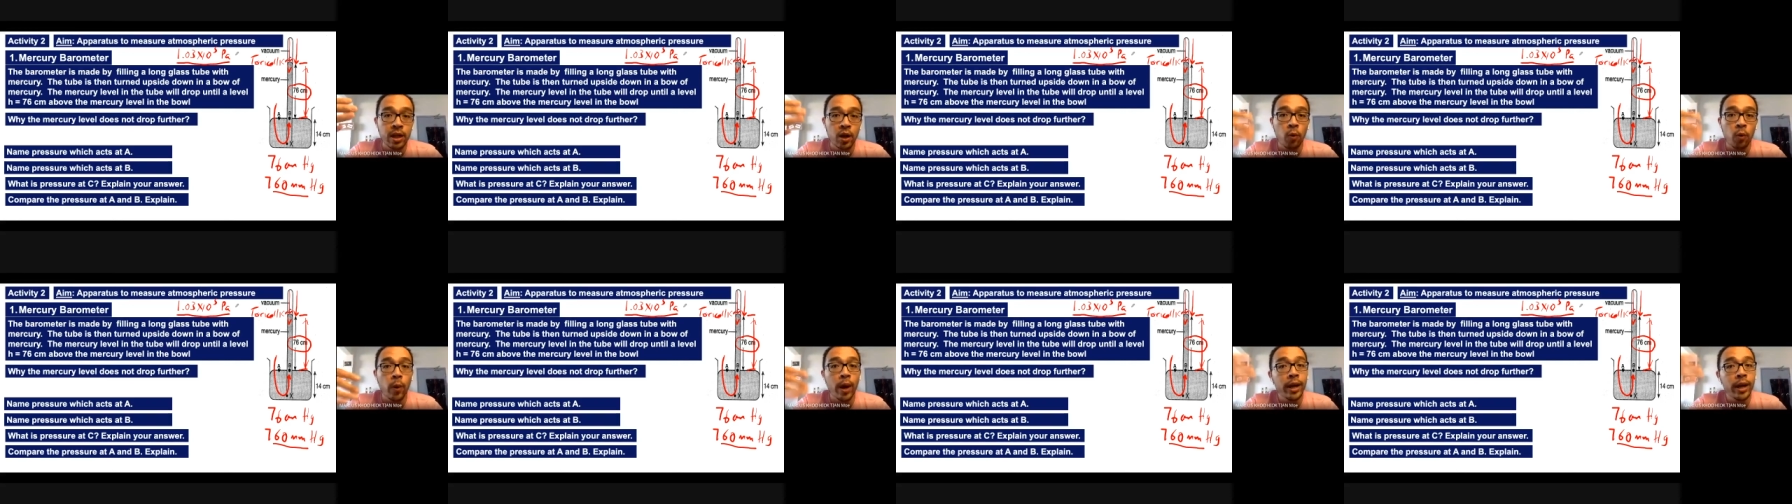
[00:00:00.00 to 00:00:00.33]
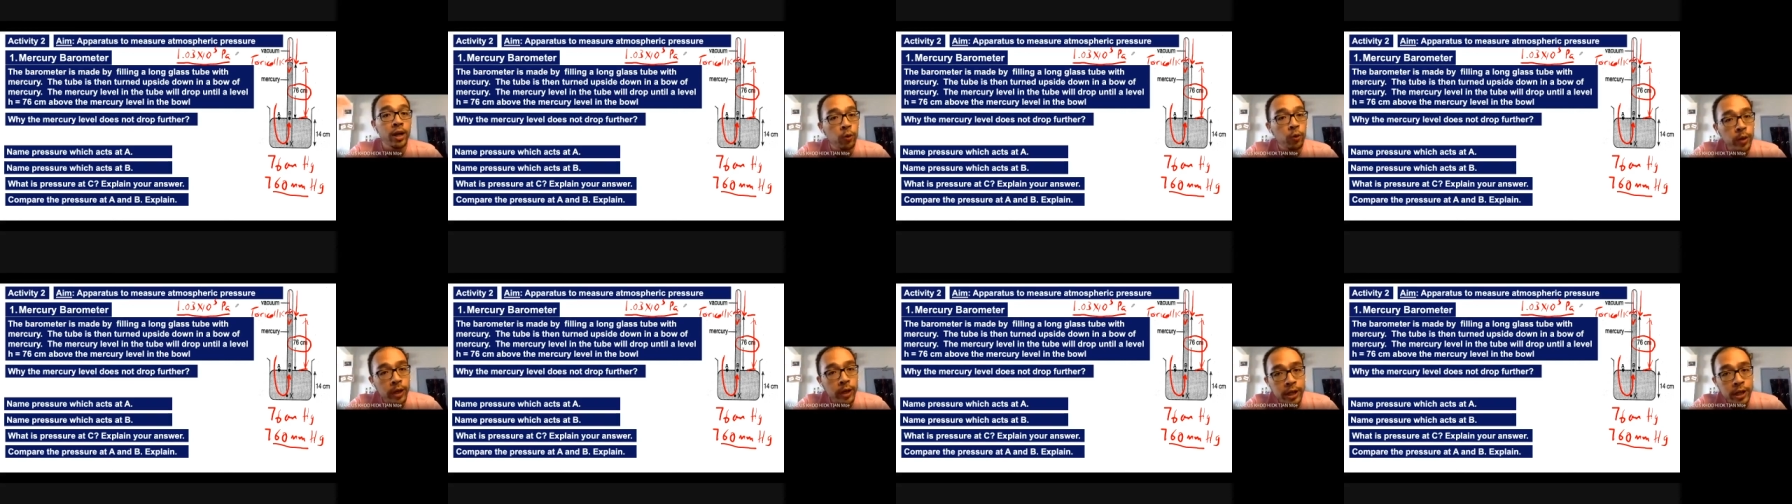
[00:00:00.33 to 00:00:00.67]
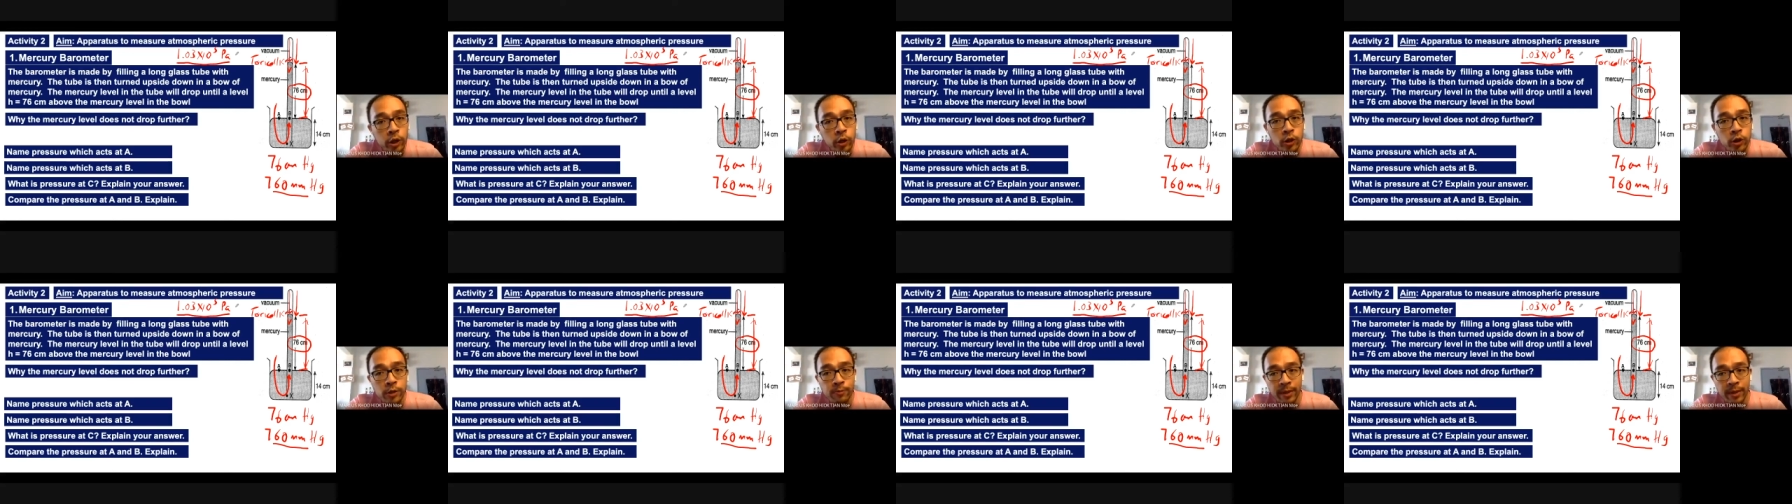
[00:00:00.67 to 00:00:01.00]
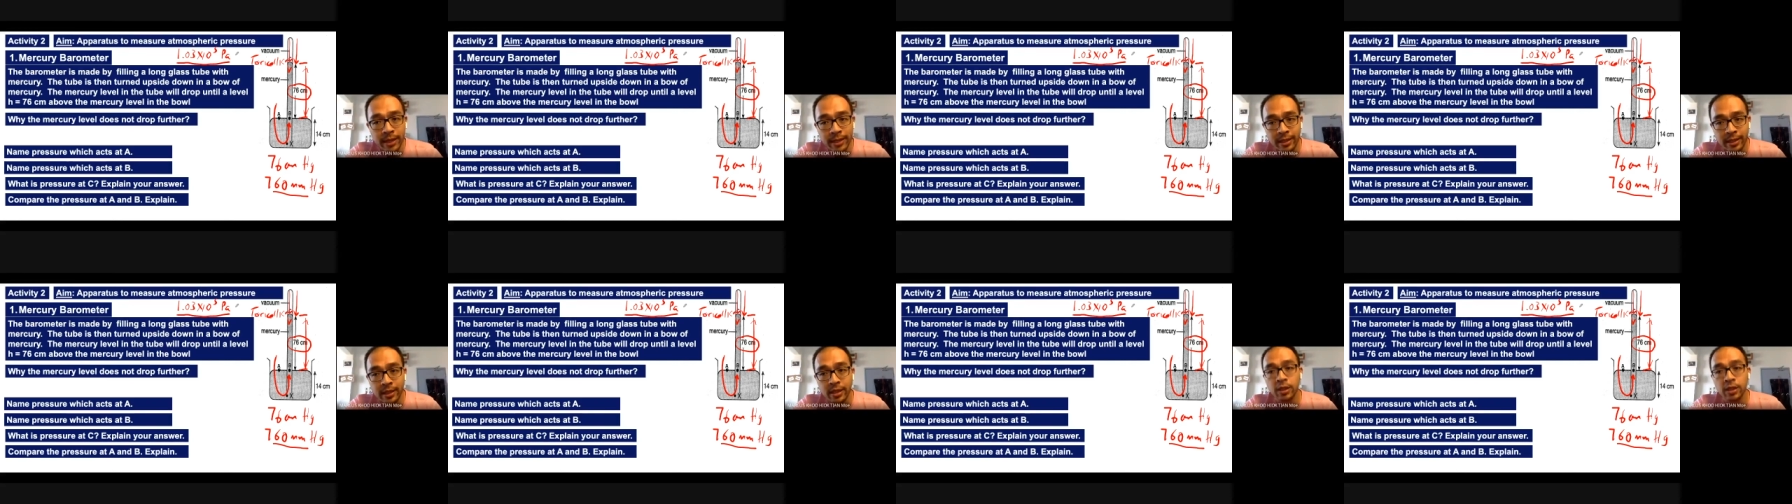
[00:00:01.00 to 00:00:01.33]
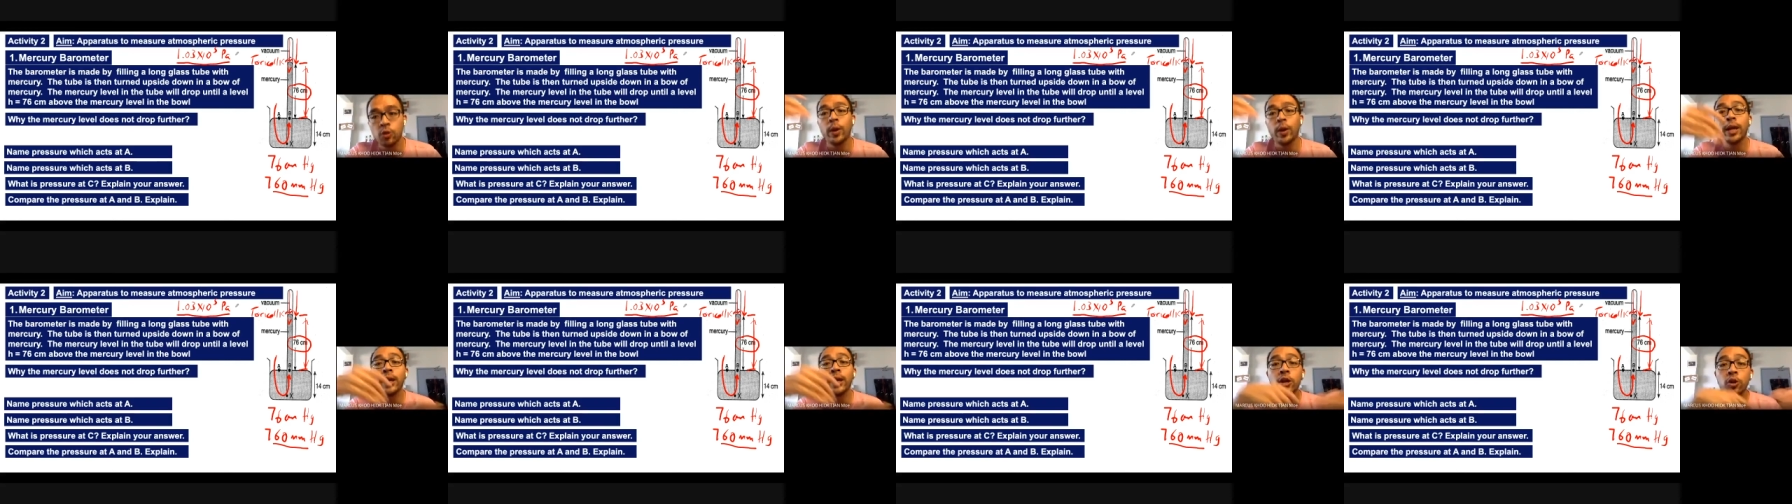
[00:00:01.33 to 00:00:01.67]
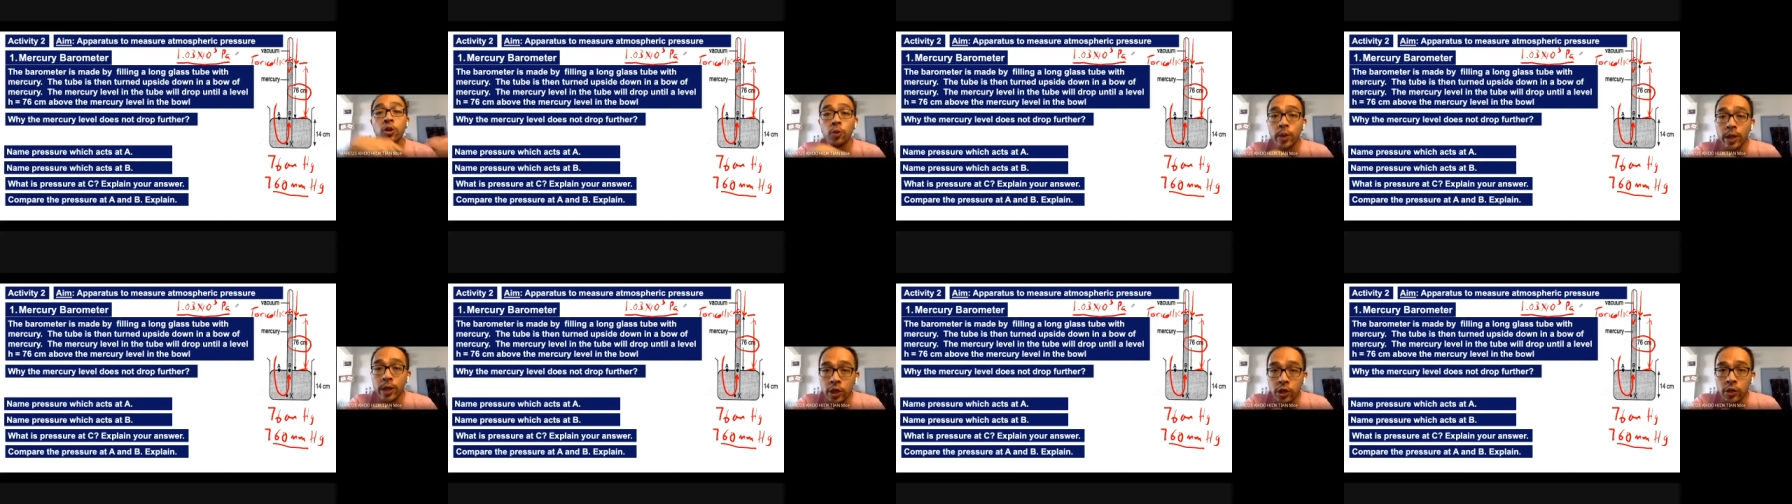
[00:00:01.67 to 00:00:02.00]
When do we use Pascal? When
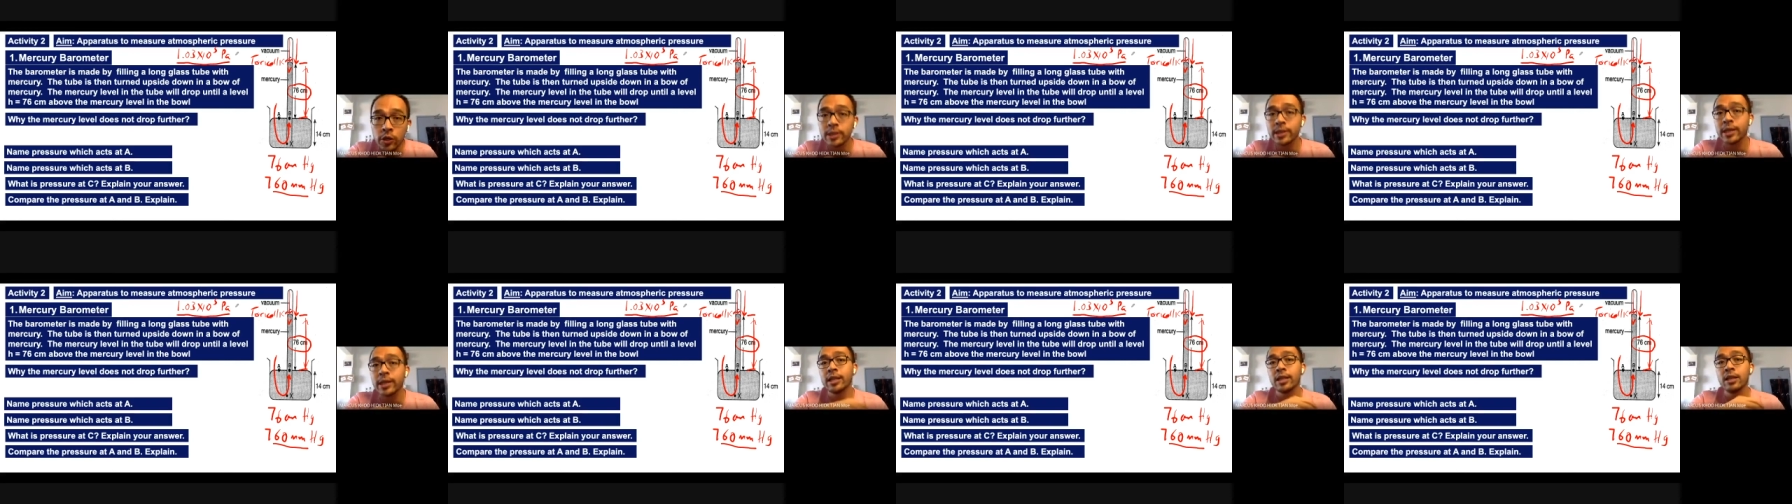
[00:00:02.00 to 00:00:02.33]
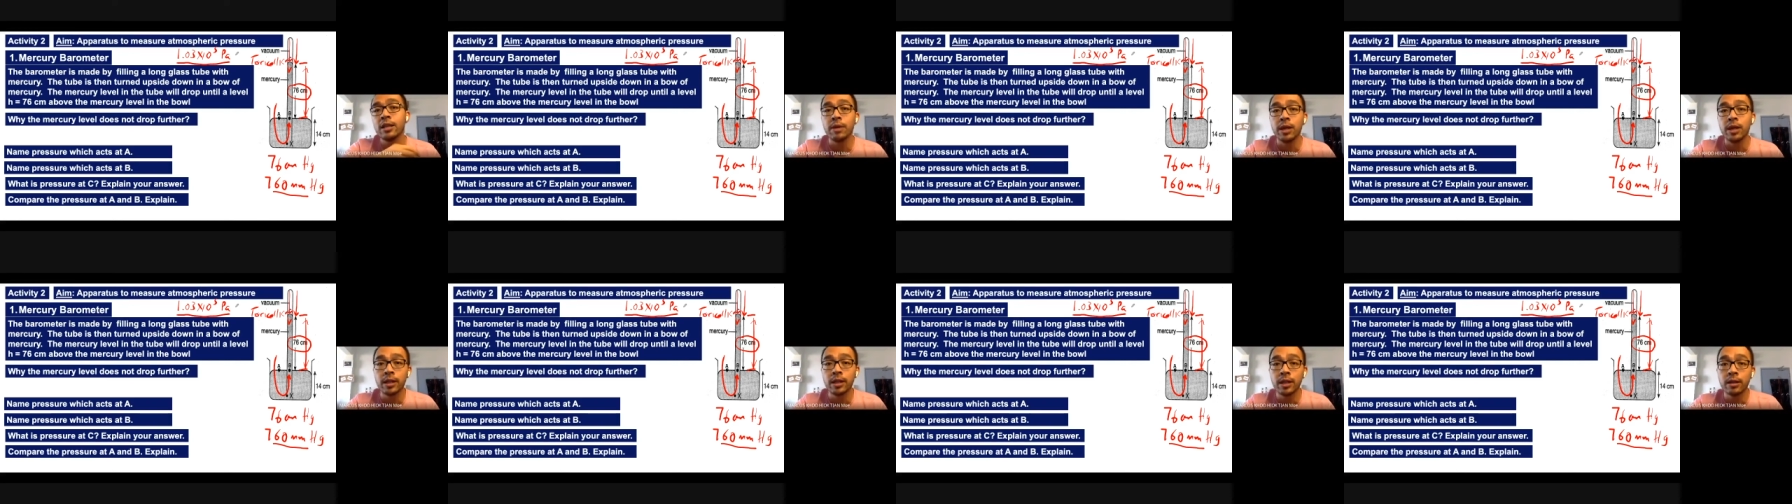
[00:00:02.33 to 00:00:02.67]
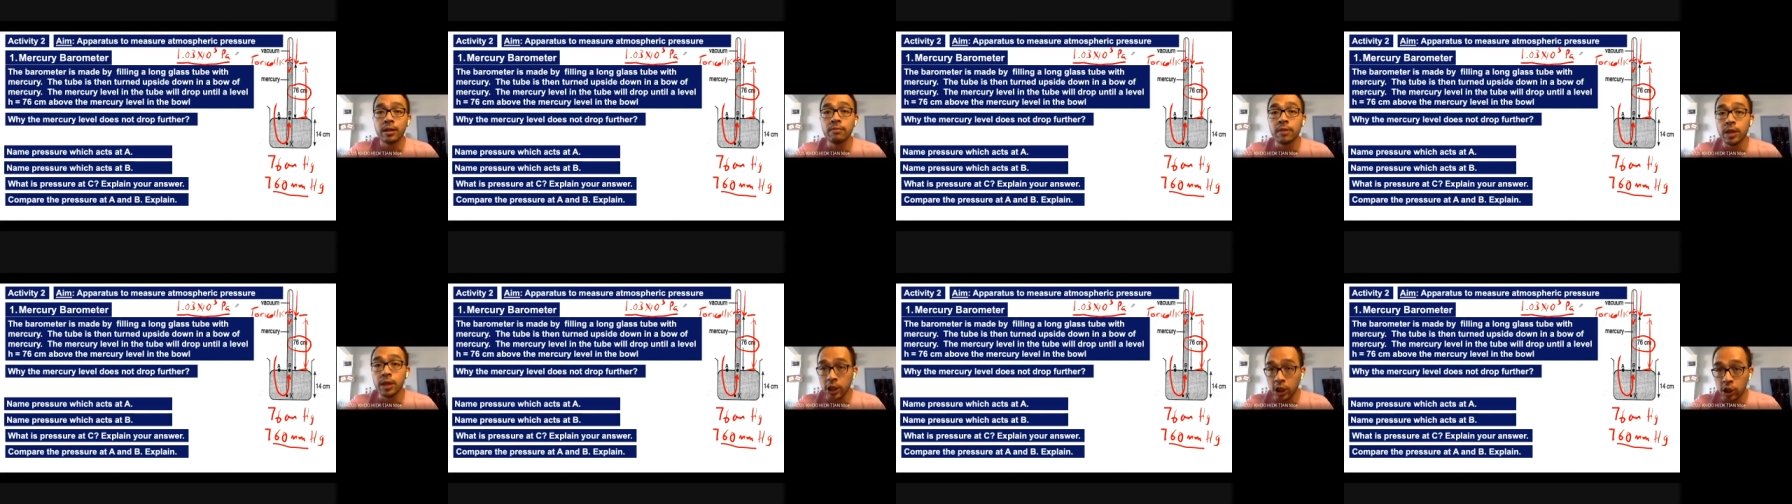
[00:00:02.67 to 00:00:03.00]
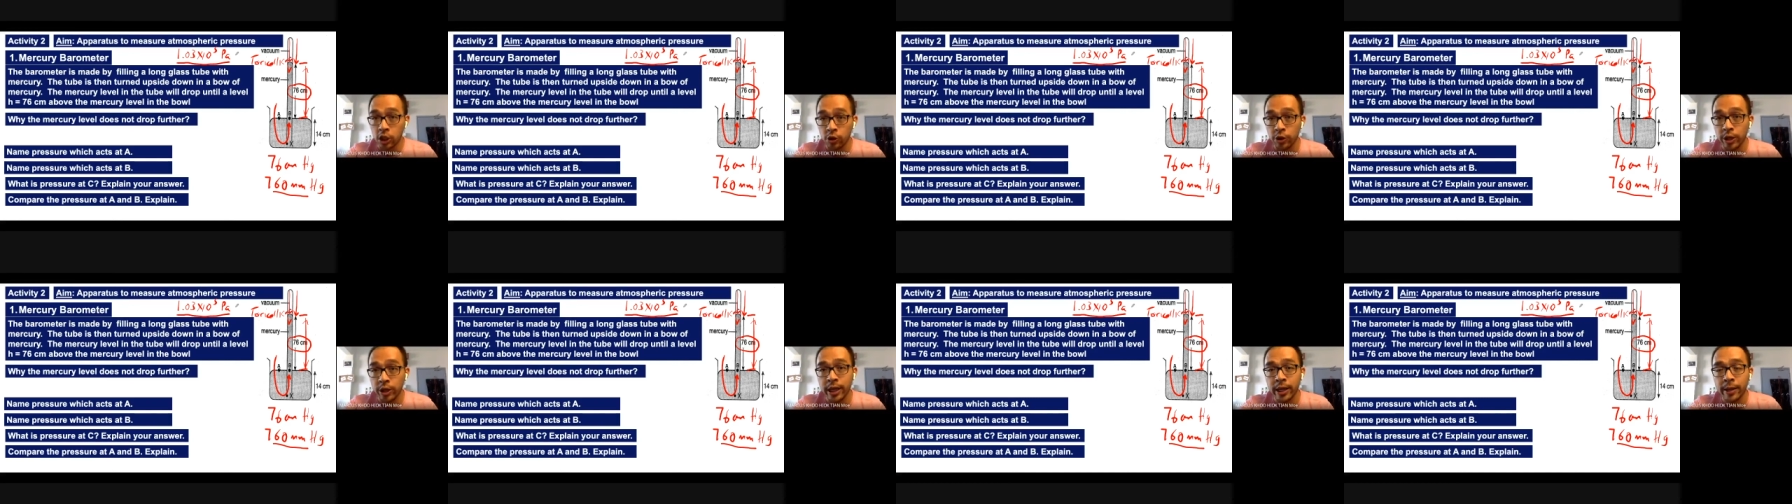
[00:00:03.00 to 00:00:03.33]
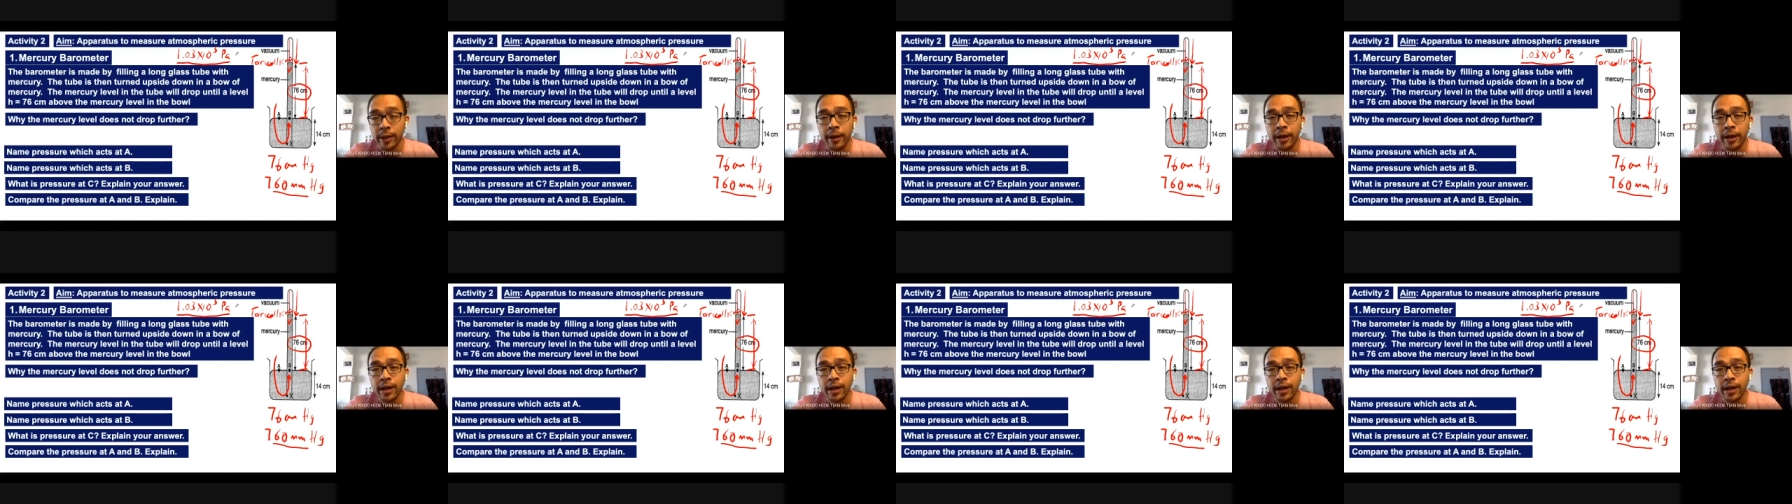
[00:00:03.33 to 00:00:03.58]
do we use centimeter mercury?